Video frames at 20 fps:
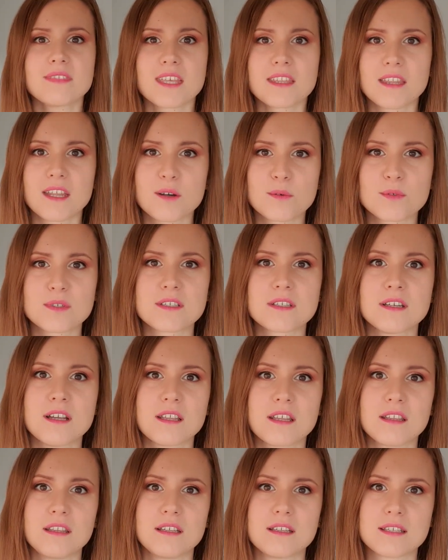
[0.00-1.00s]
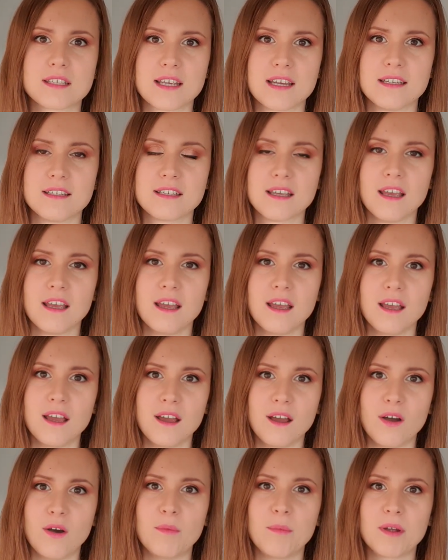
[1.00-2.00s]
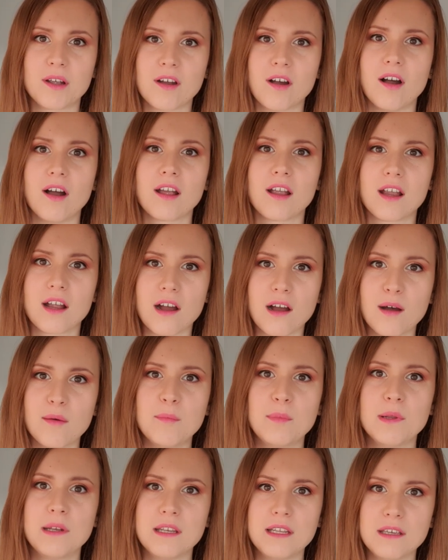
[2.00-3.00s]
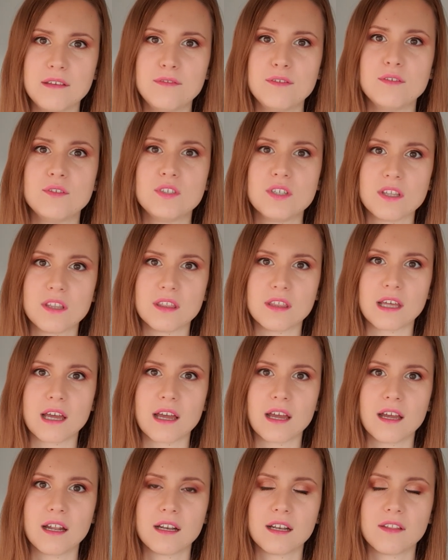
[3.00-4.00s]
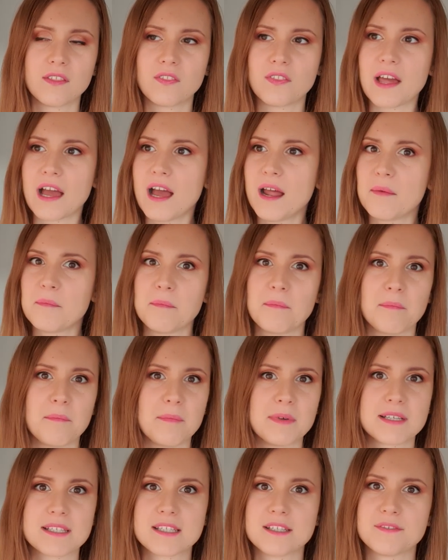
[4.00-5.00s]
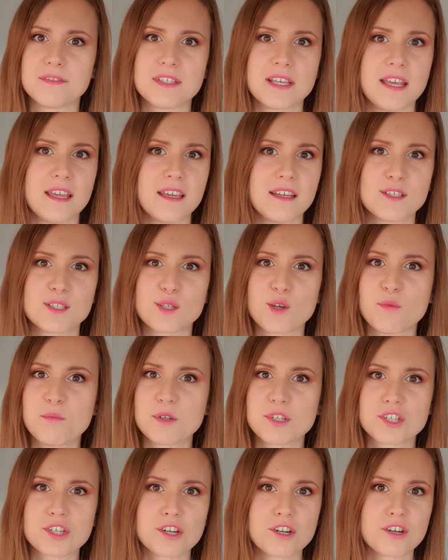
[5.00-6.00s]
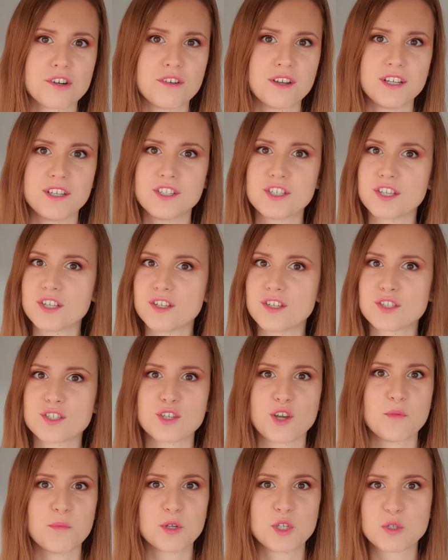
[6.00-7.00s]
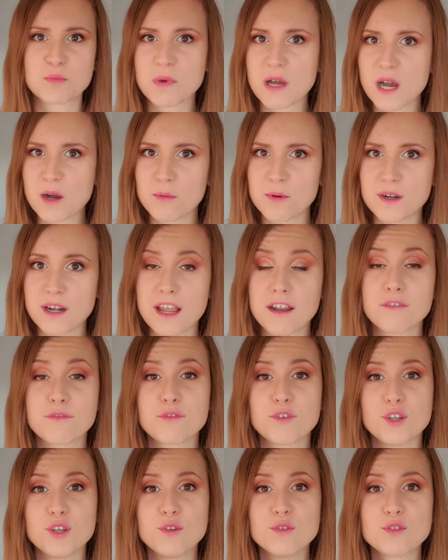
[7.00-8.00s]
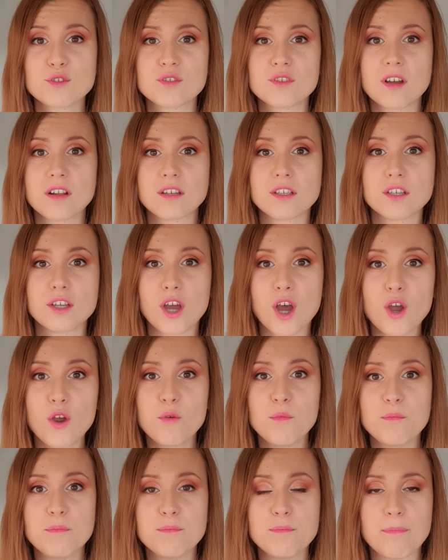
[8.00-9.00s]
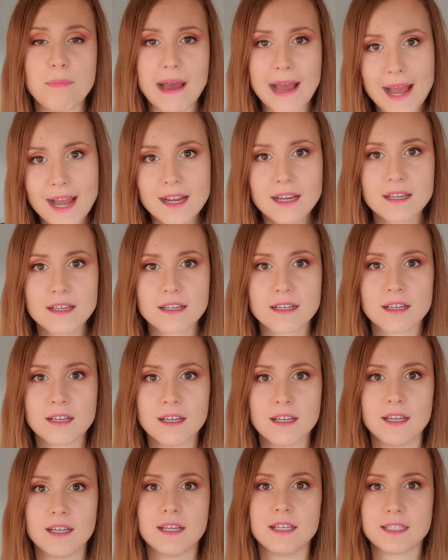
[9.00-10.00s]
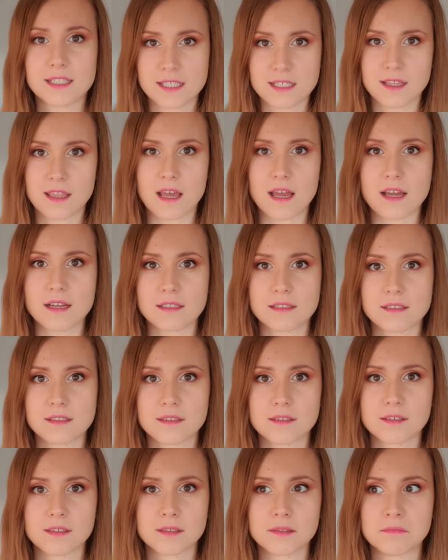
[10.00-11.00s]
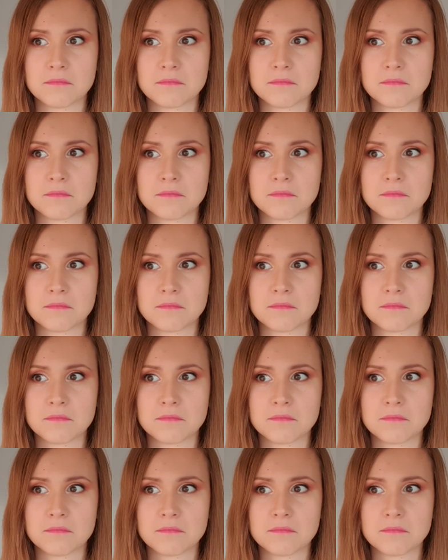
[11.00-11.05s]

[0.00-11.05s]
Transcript: there was another that said, oh my God, I can't believe you did that. That must have taken so much courage and so much power, and for you to not go back to that,